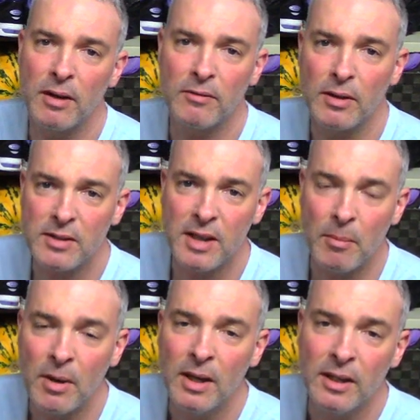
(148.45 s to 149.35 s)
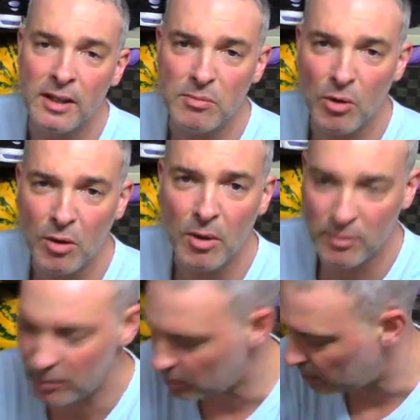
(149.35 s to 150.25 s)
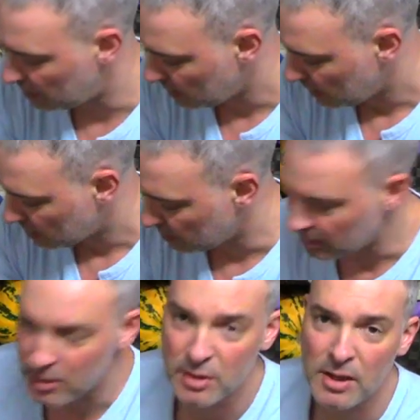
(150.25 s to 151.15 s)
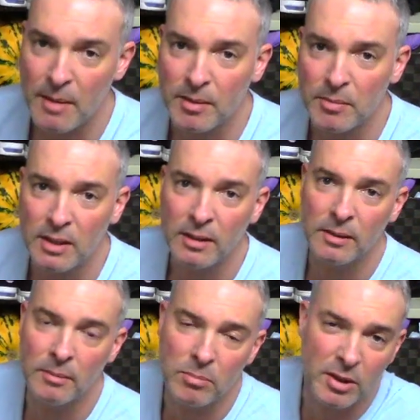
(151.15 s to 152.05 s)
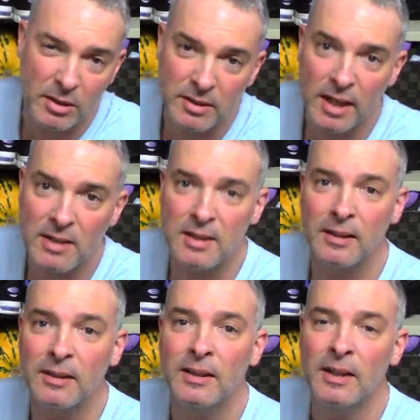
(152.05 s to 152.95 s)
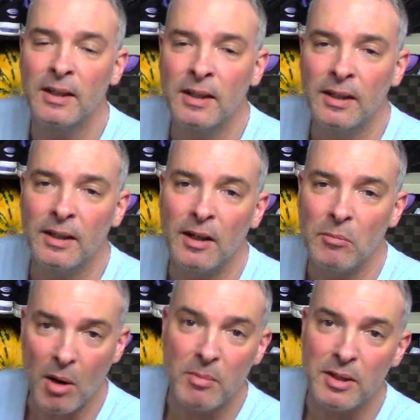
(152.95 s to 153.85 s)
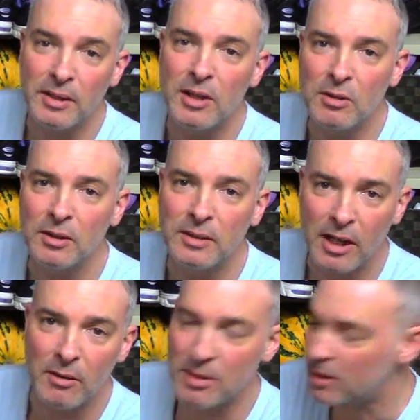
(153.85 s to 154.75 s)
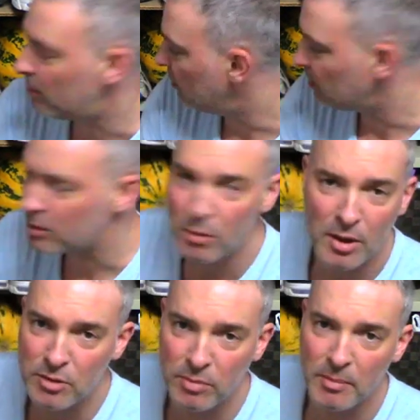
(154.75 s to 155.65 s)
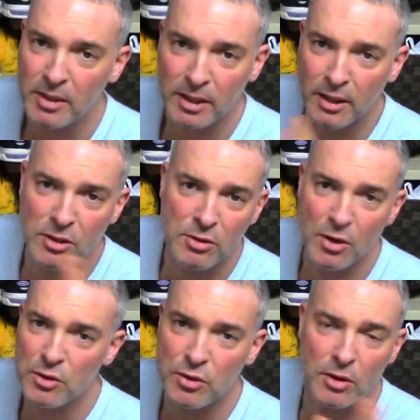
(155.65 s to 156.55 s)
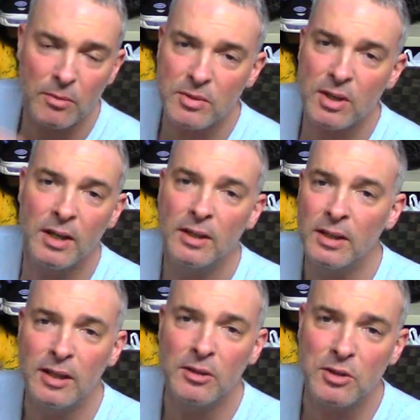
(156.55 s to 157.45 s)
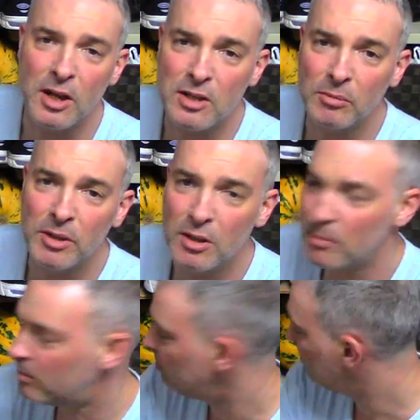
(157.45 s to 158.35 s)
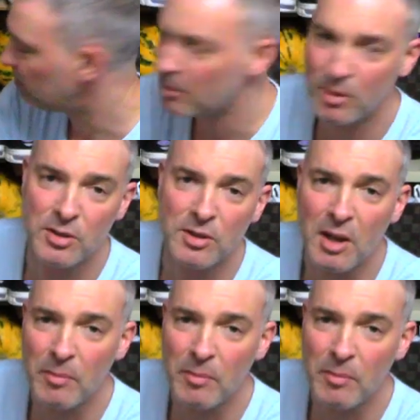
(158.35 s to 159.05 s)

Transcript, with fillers: front step. It's more about food. So these just happen to be a pretty good tasting uh, pumpkin that you can decorate stuff with. Squash and pumpkin, I'm going to use those terms interchangeably. They're pretty much the same